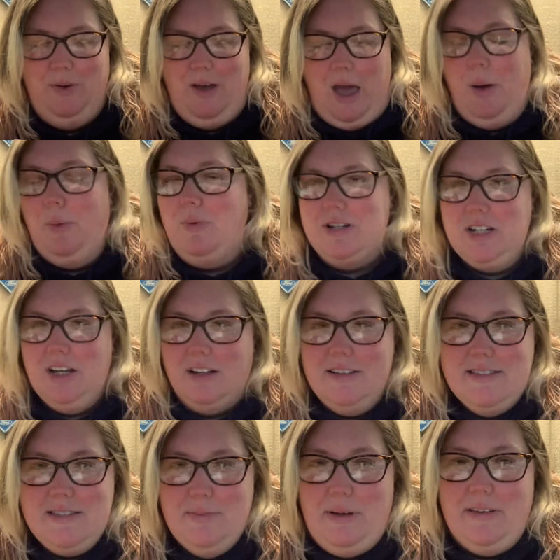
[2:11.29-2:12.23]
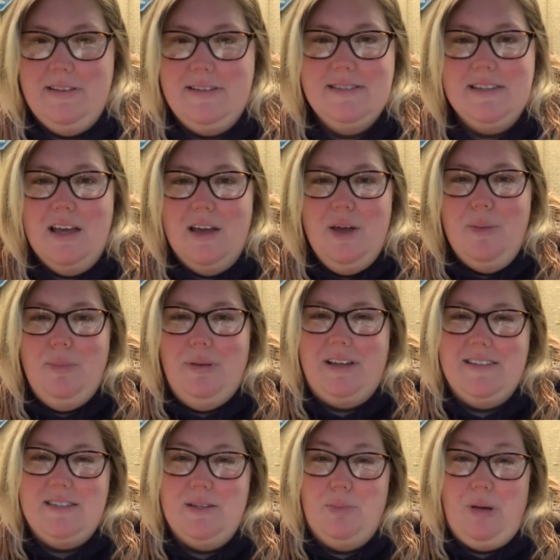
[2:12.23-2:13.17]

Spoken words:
I wish I could smell this because it